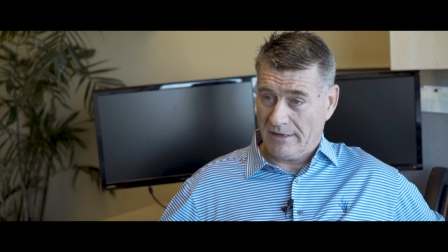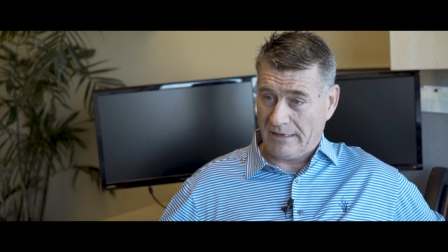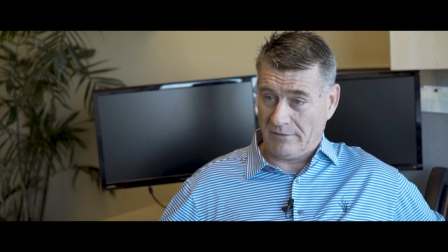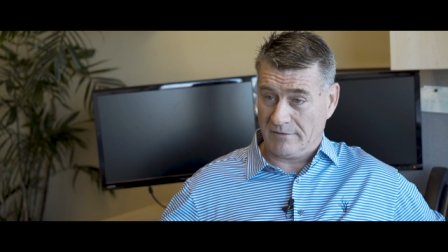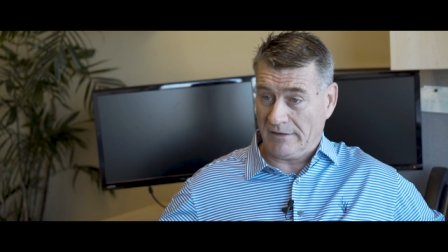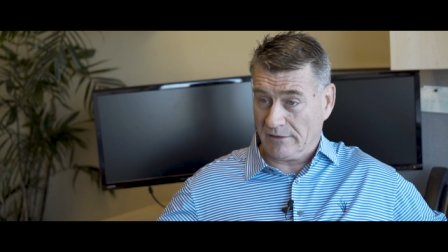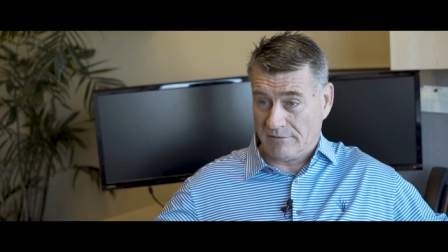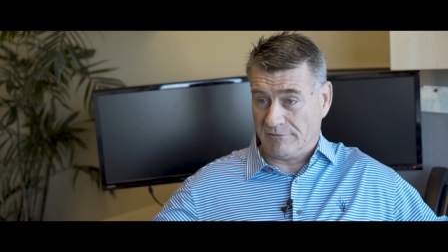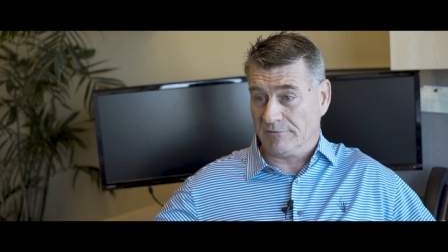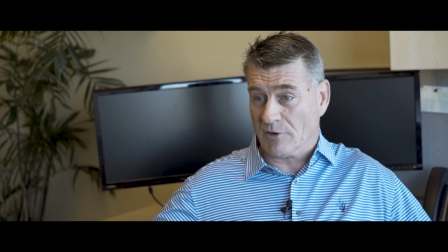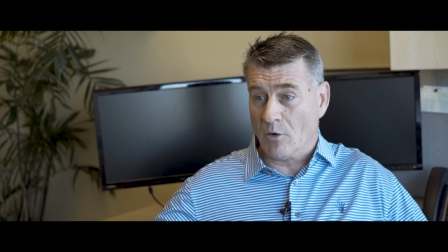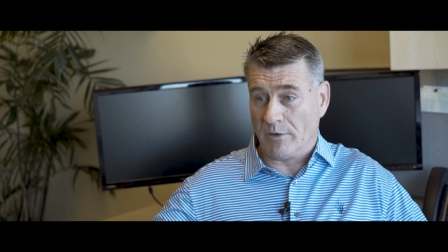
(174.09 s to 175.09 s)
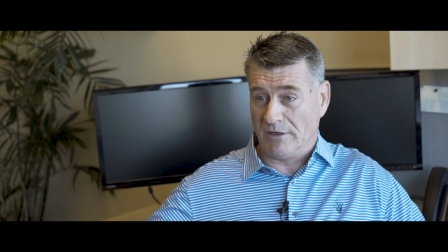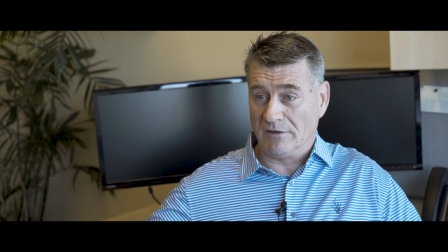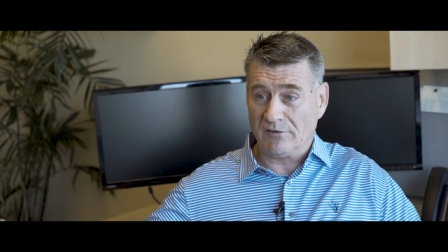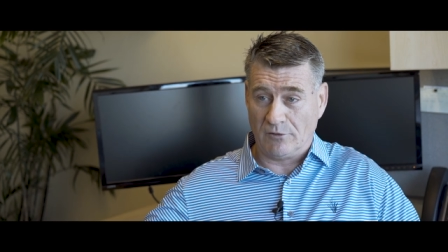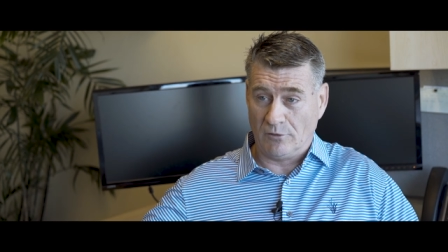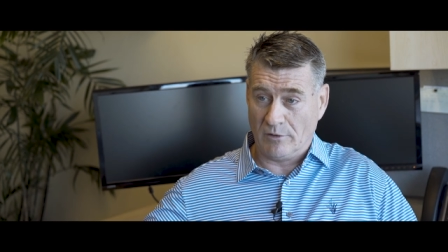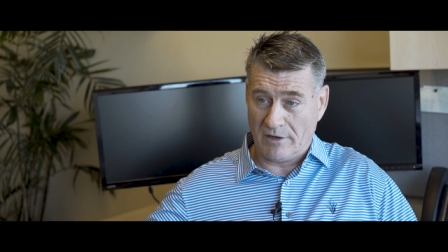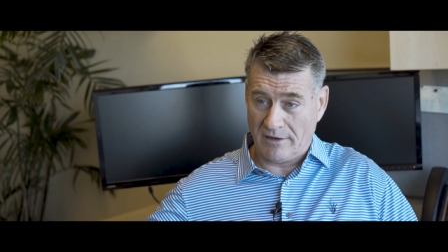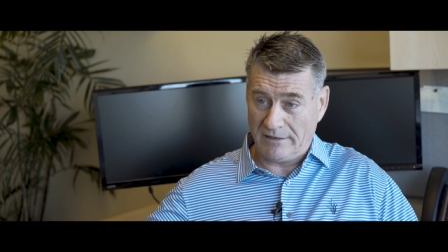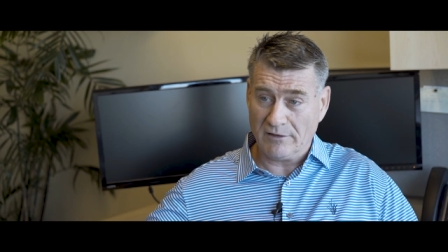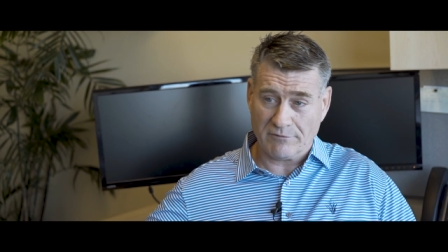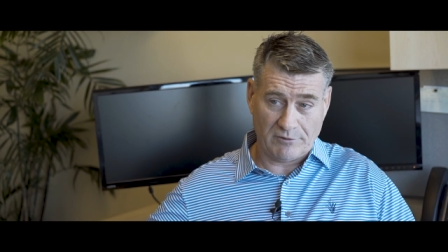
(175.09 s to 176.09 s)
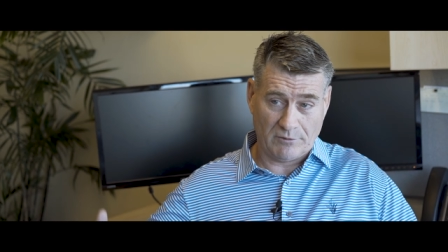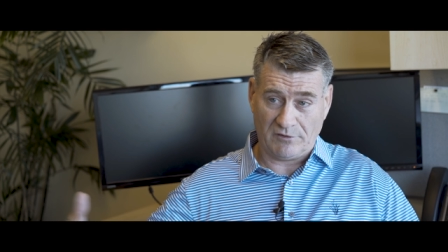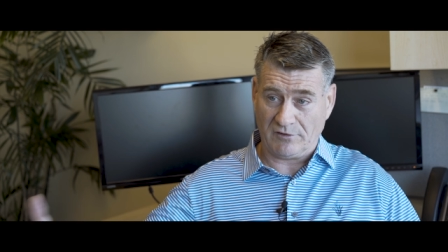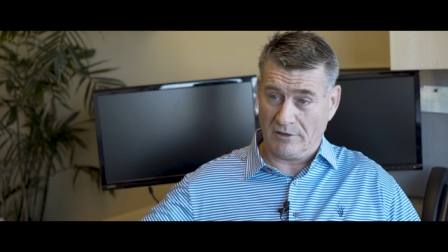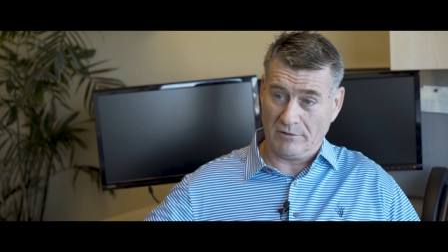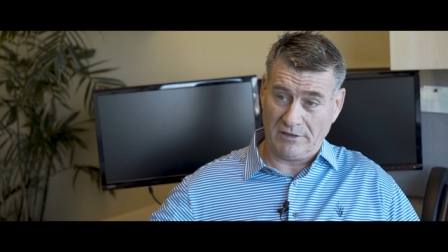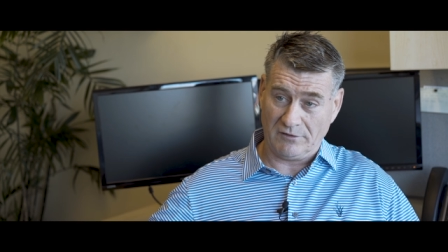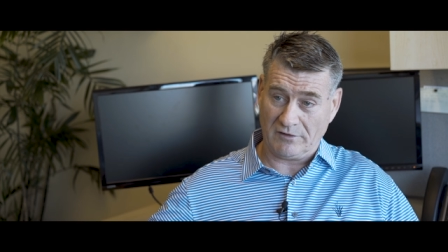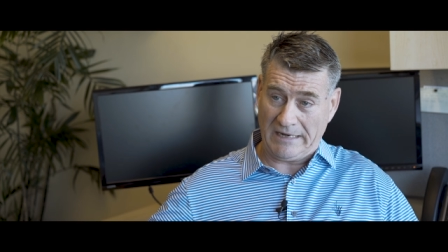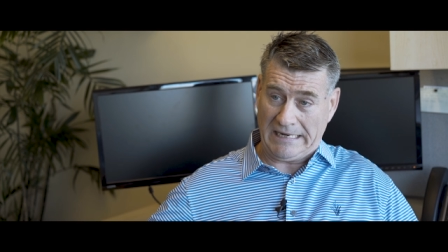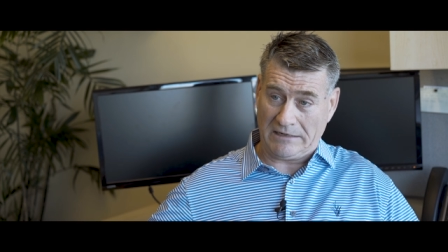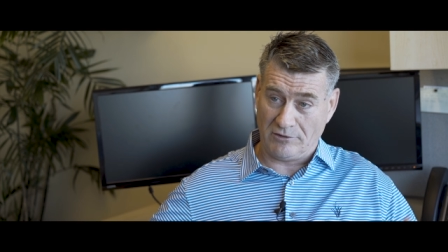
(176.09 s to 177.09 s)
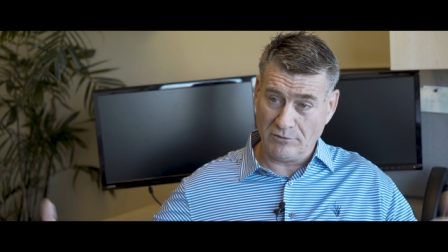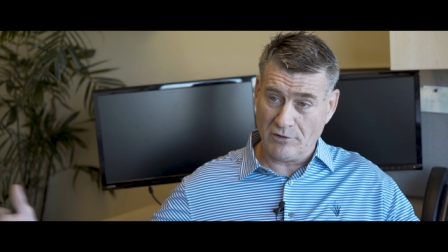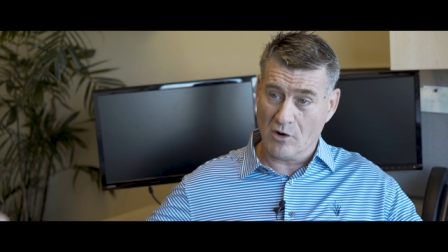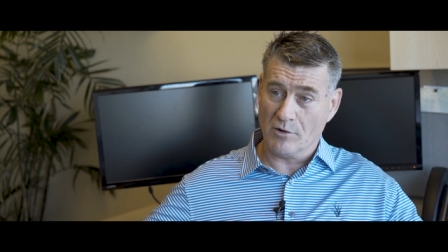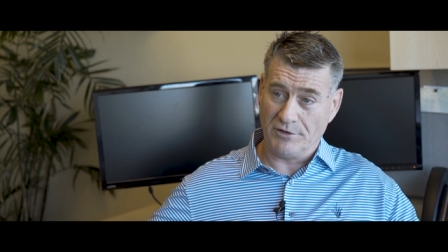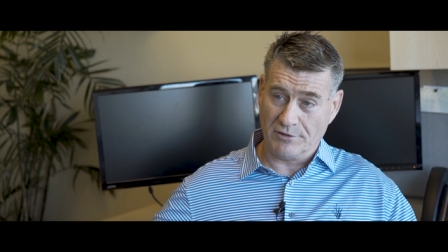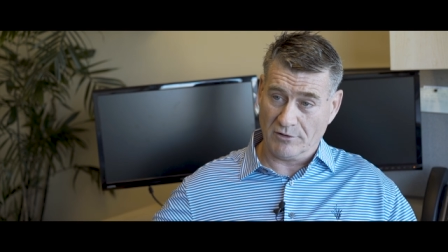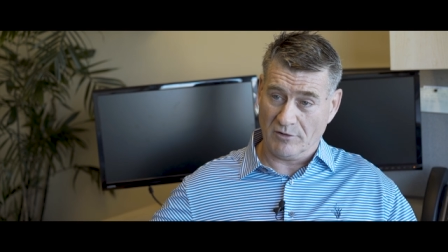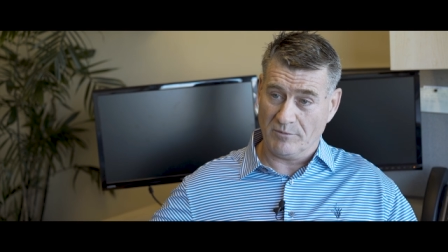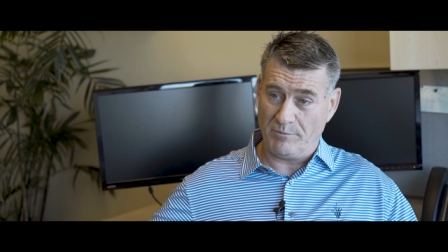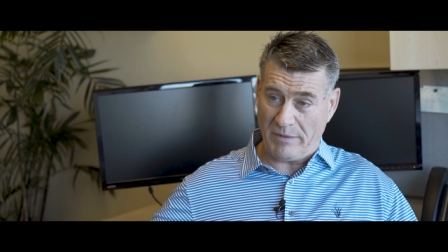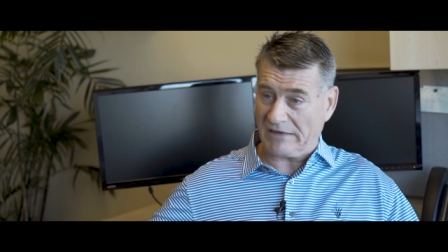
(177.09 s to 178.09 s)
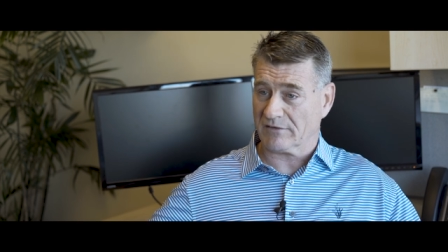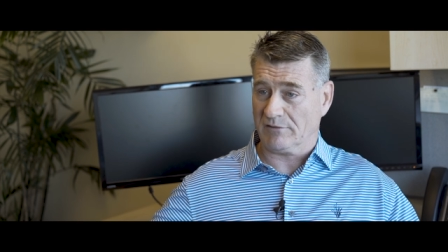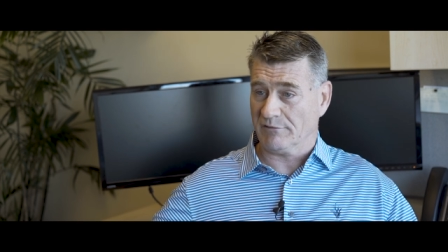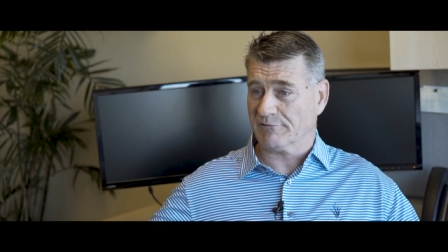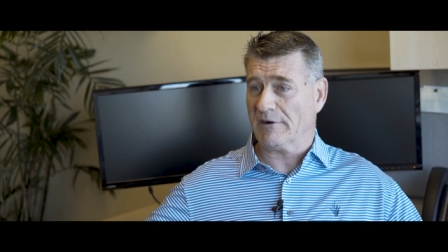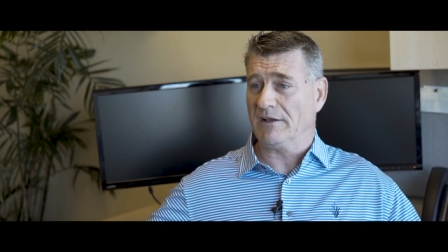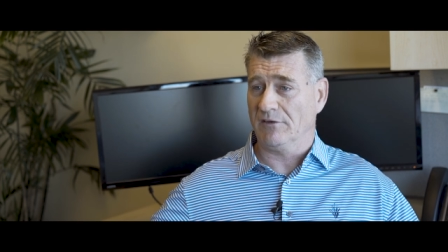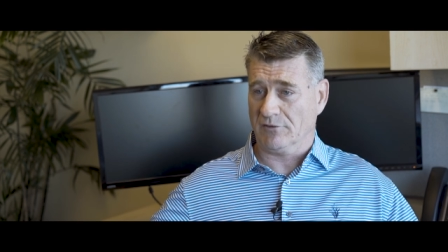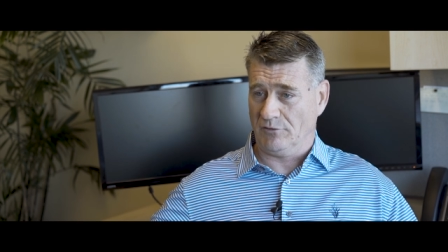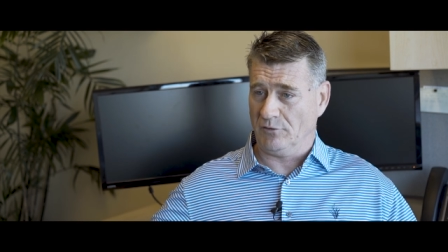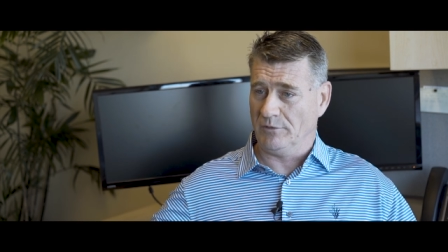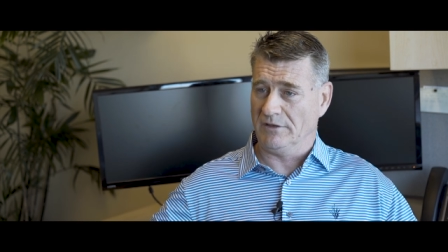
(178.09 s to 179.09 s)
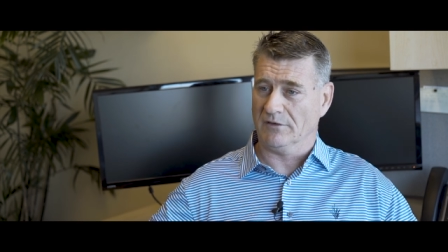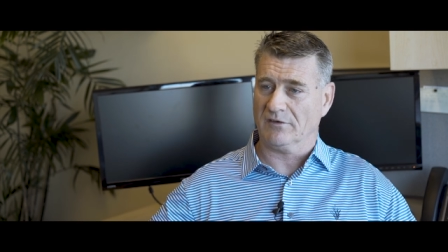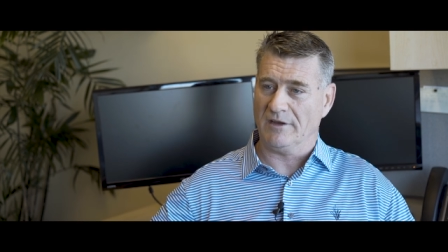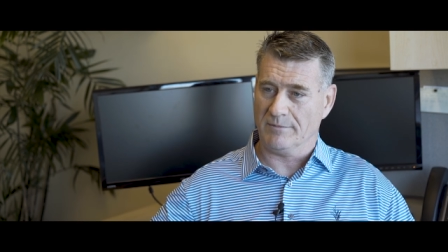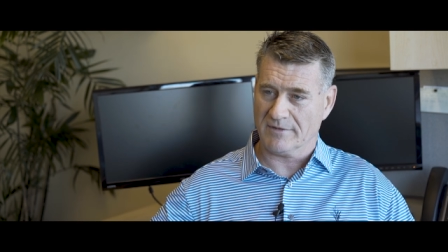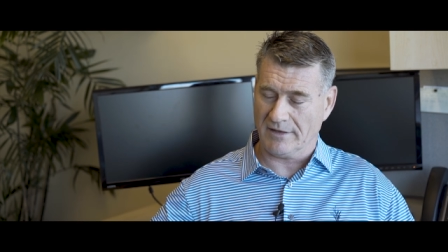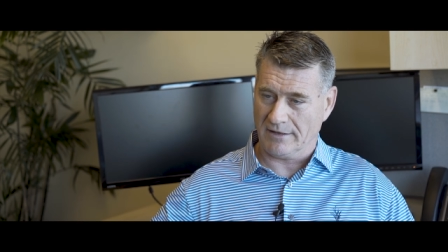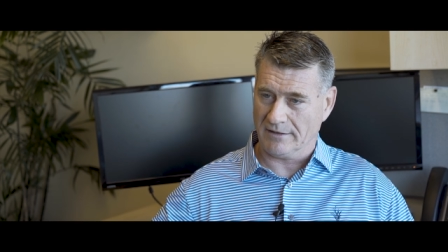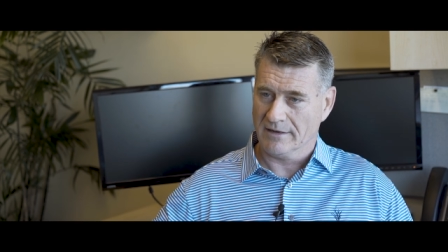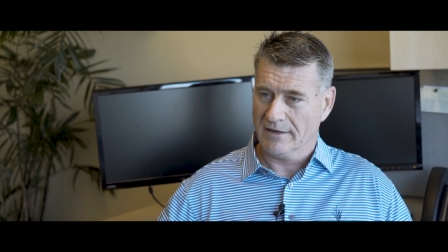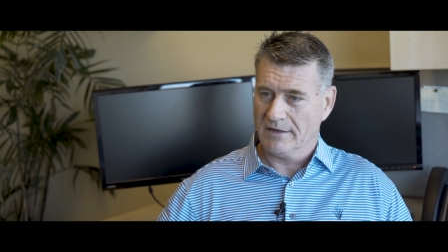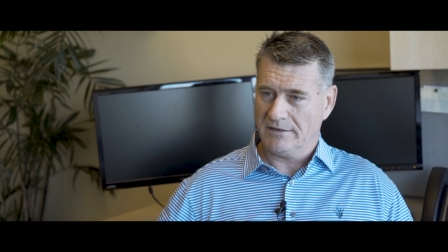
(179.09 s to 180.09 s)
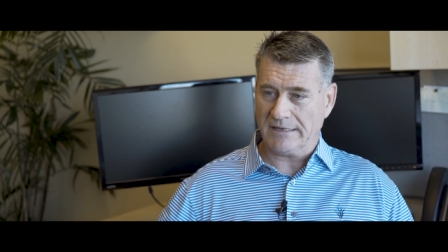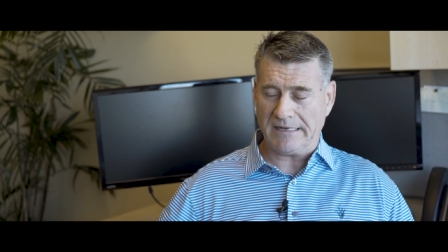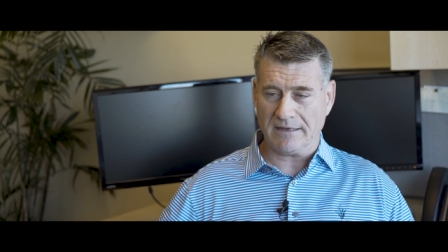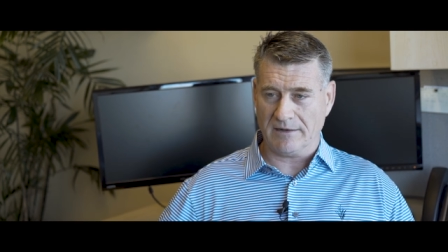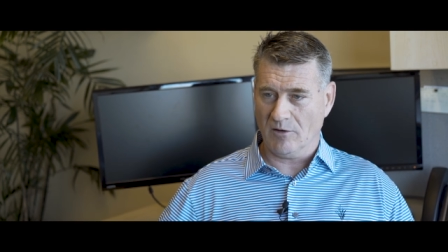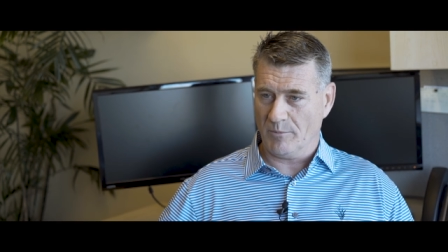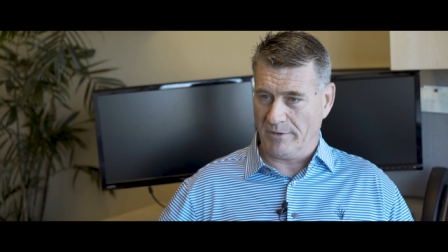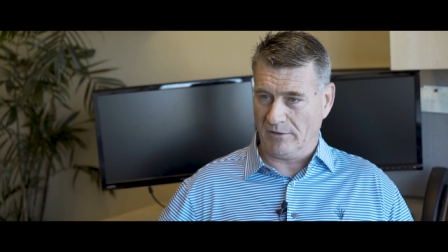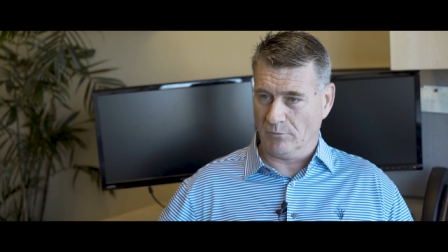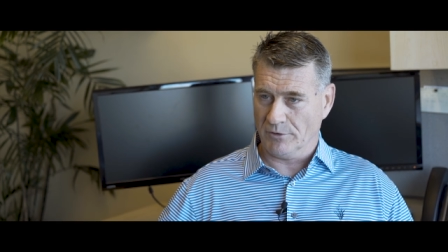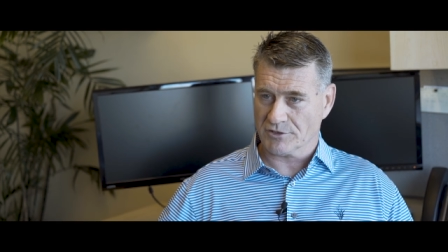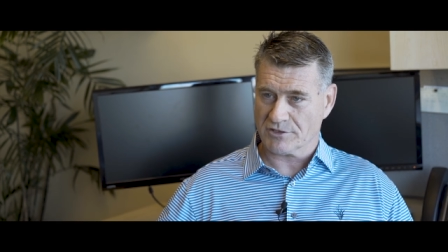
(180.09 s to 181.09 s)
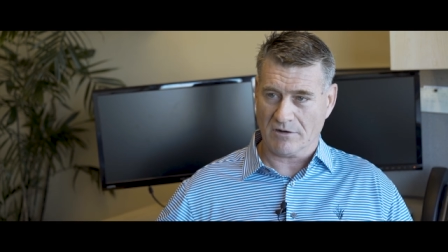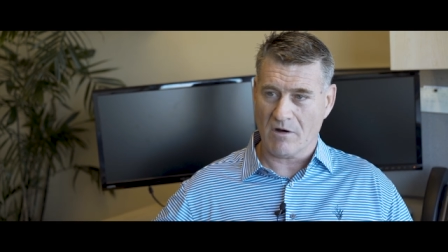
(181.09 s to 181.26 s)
And think of going into uh, an interview series and you know your best of friends are doing the same thing. You can't help but wish